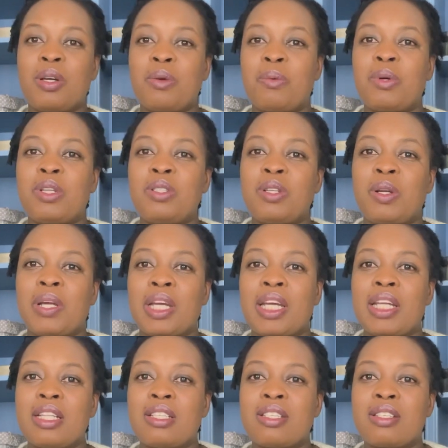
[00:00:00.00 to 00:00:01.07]
when you're looking
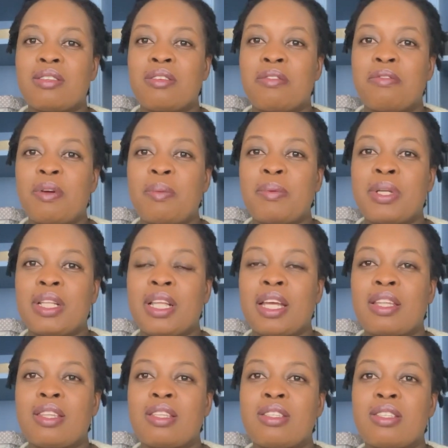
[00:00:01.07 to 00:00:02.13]
at fabric
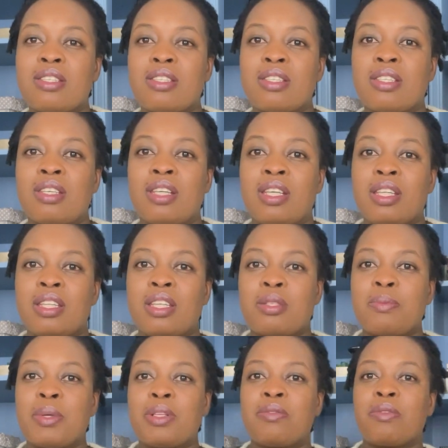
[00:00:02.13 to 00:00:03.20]
like this that's
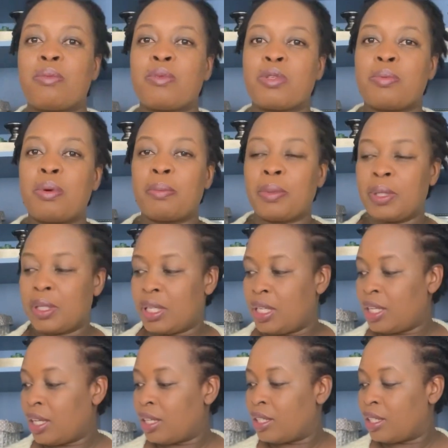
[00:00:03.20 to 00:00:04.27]
made from super bulky
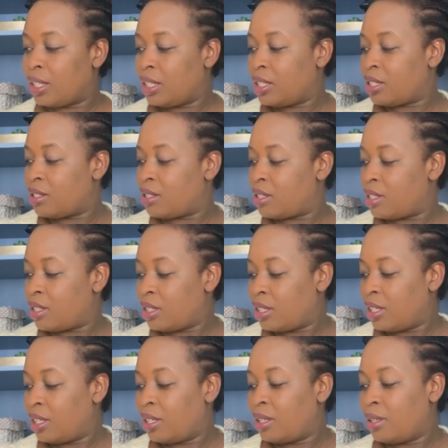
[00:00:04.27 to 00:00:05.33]
yarn, it's
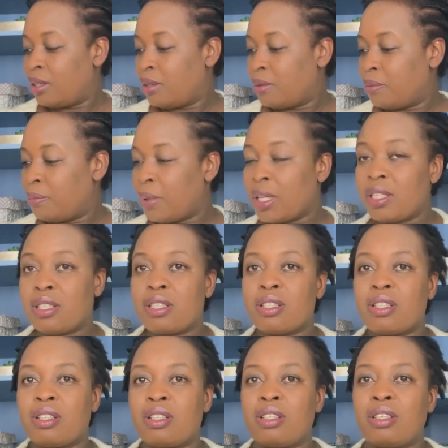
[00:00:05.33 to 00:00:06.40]
much
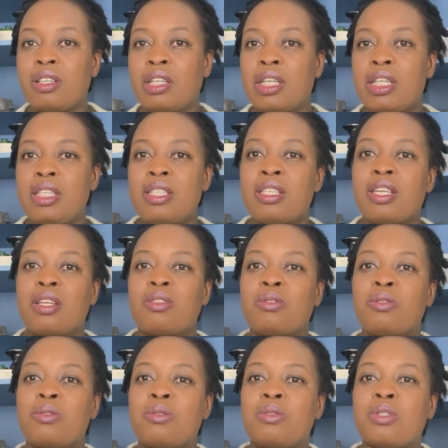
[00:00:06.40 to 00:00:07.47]
easier
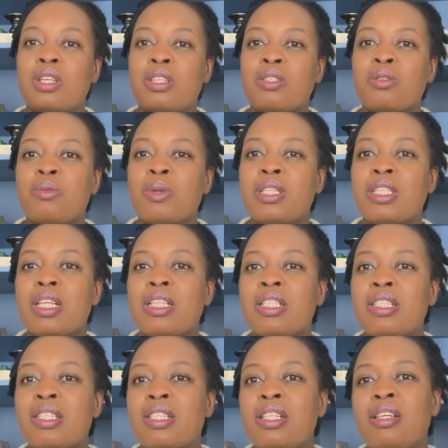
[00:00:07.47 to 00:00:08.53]
to just do a
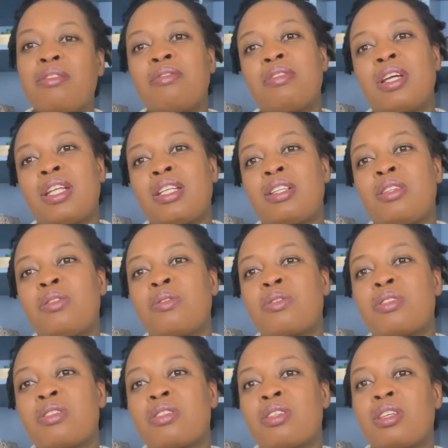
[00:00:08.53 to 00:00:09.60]
certain sleeve and it
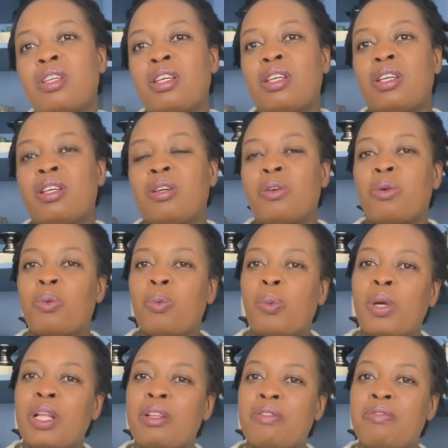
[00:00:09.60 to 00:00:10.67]
looks
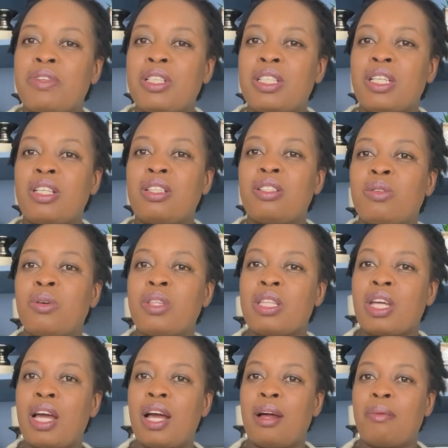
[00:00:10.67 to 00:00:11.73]
well fitted on
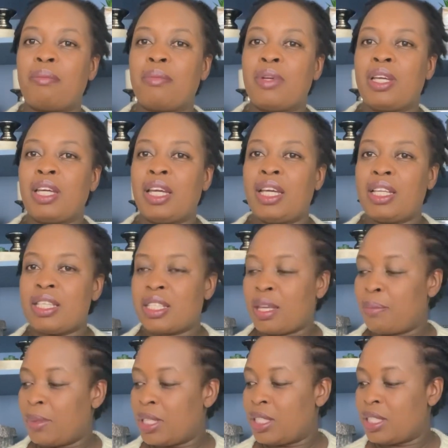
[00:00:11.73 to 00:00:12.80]
the arm. And as I
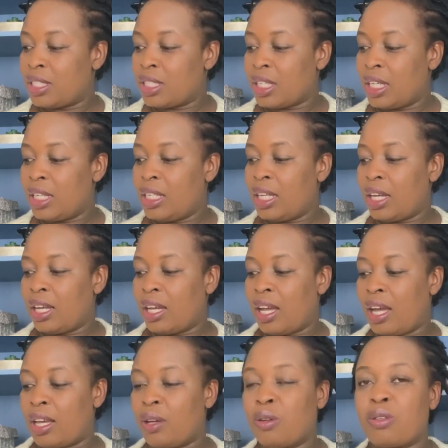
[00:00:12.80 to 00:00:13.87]
mentioned earlier,
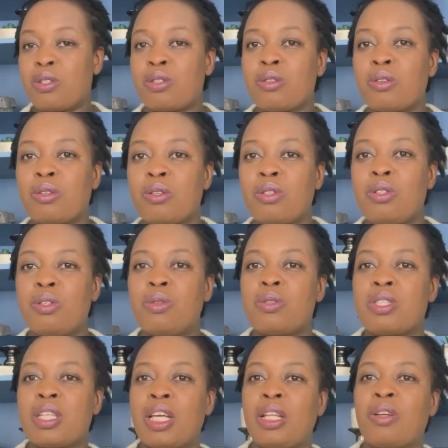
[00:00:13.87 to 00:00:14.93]
I also
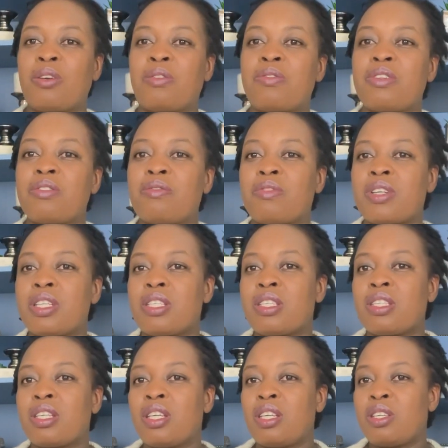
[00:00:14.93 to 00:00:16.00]
used a lot of reverse
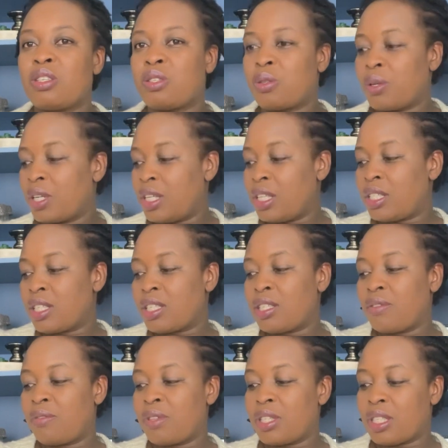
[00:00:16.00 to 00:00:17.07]
stockinette
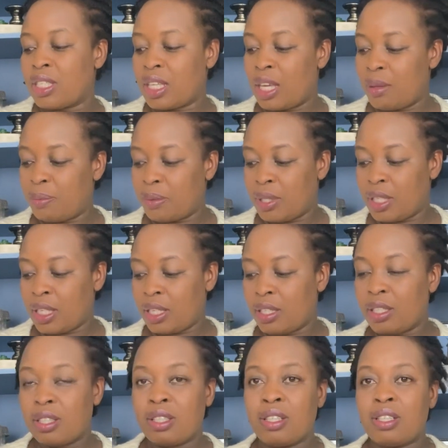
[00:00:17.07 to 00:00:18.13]
except for this cable here
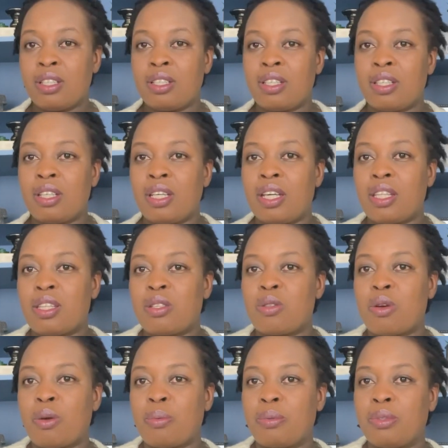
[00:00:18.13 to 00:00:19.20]
at the
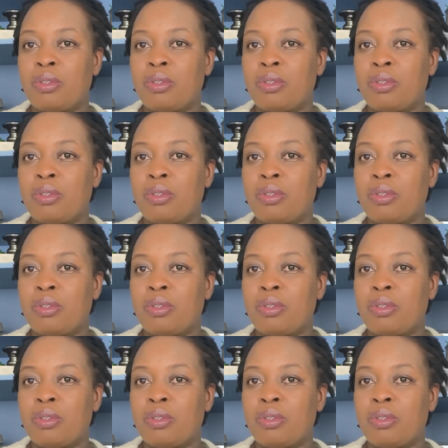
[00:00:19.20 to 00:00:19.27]
top.